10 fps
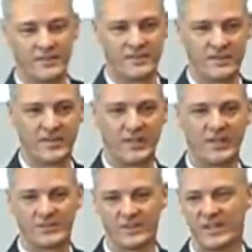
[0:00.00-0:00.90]
to my
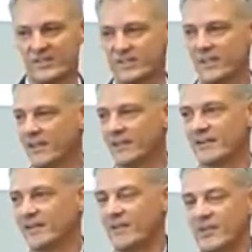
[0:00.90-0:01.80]
home? So
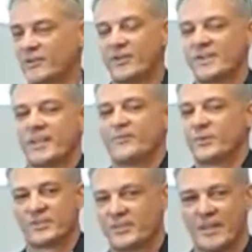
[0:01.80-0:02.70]
those are
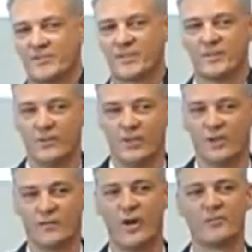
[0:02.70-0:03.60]
examples absolutely
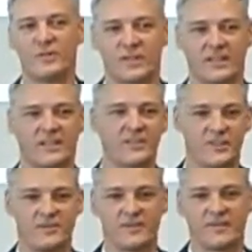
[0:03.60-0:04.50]
of omni-channel in
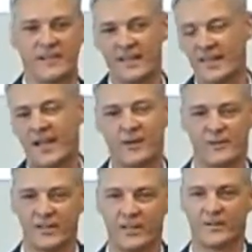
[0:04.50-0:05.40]
terms of
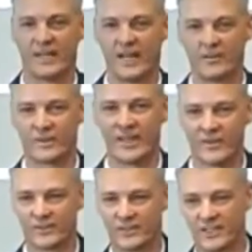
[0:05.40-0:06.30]
how
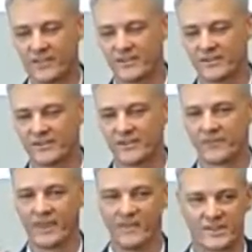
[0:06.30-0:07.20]
can I
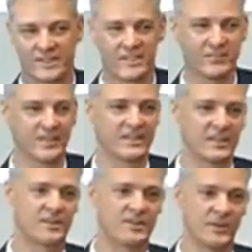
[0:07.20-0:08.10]
have a seamless
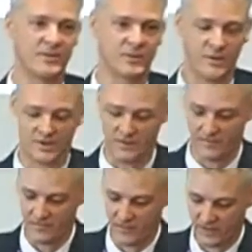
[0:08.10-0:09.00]
experience with
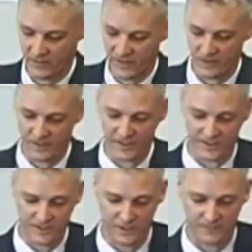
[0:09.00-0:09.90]
my
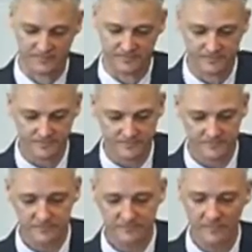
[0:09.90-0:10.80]
organisation.
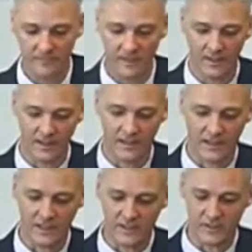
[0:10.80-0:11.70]

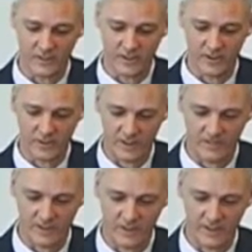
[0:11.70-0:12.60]
I don't know whether you're
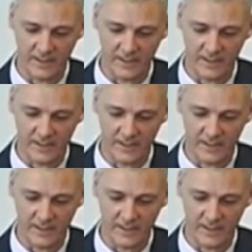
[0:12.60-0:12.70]
aware, but